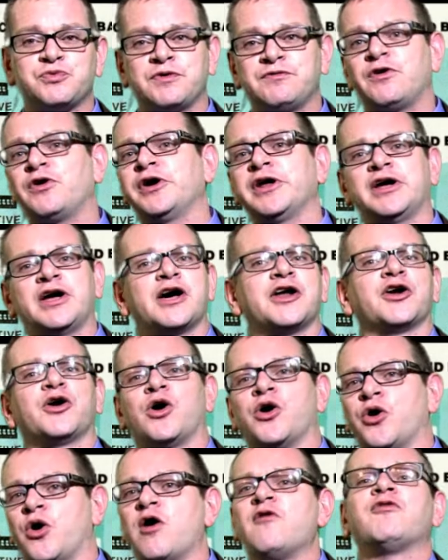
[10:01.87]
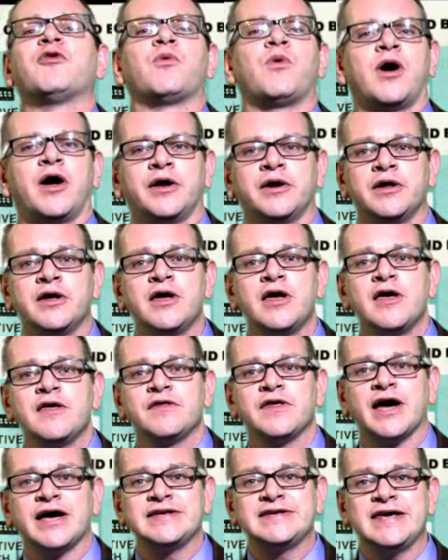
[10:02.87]
We've already kind of gone over one.
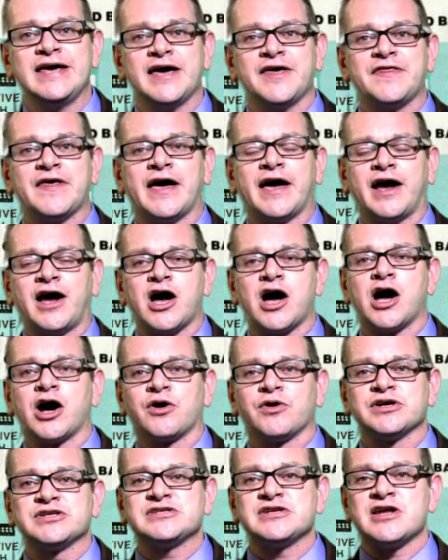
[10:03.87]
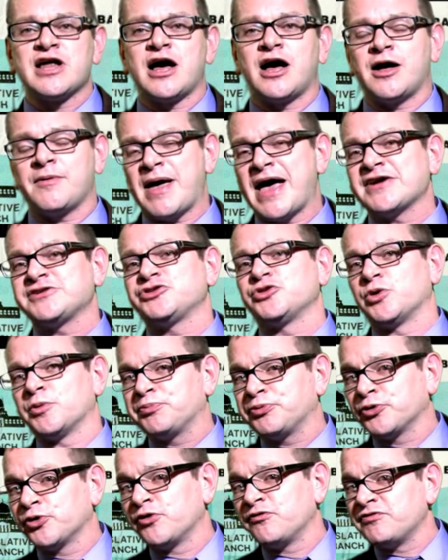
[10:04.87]
The idea that Congress has to
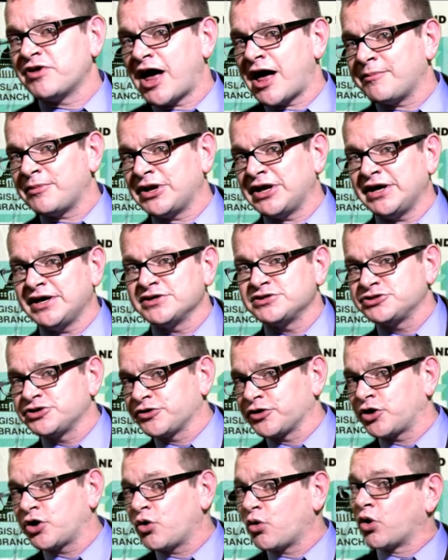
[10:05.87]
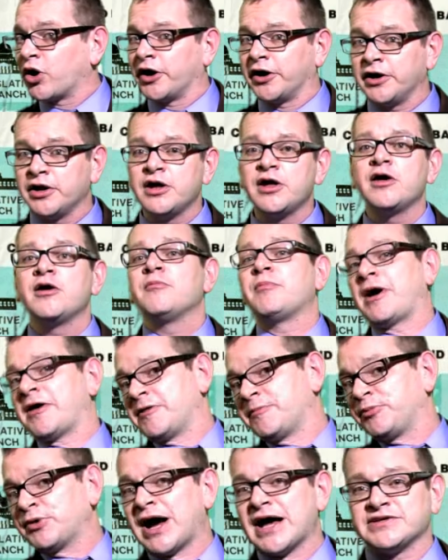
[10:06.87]
approve nominees to the court
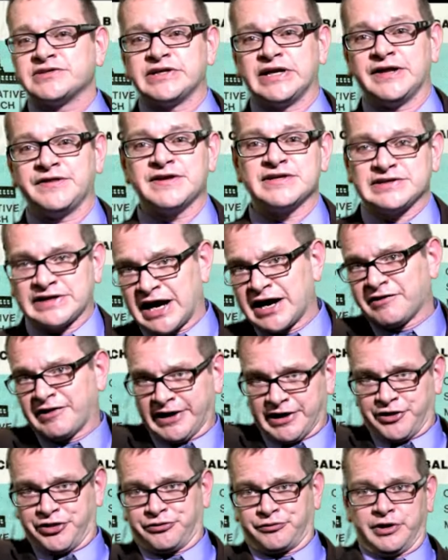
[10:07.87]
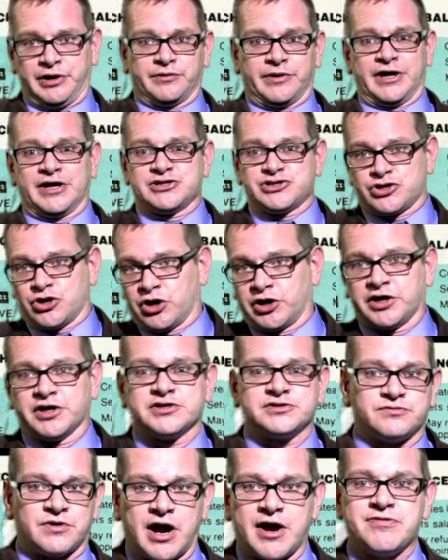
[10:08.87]
by the president. That's kind of like a three ring
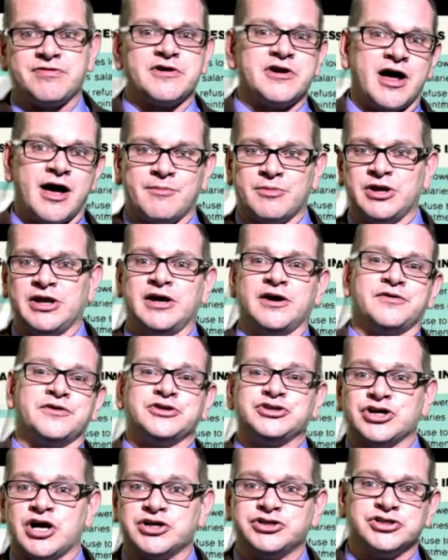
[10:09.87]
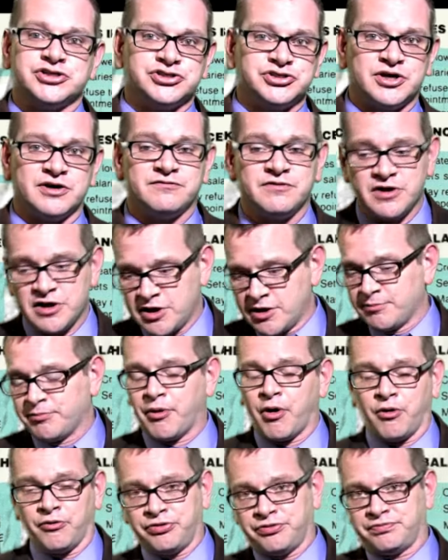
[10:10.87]
circus, right? The nominee and the judges. You have
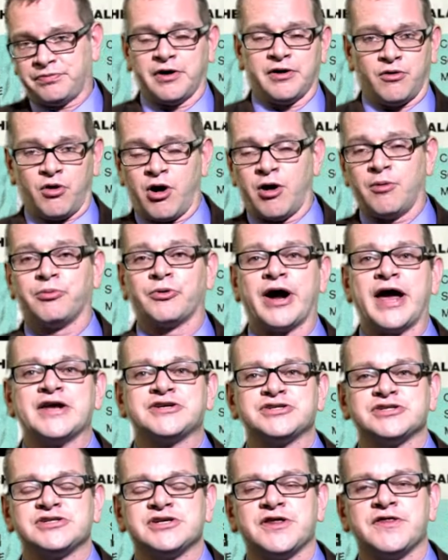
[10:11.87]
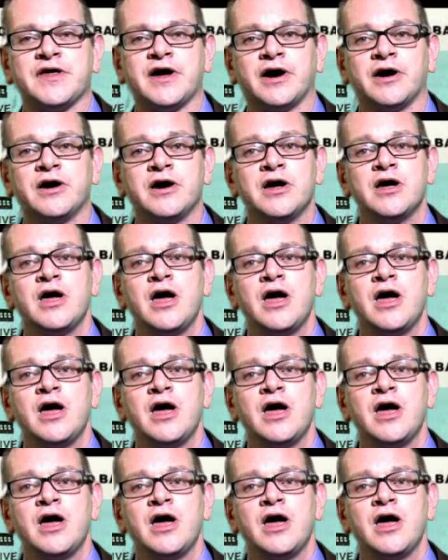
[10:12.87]
both, uh, all branches in there.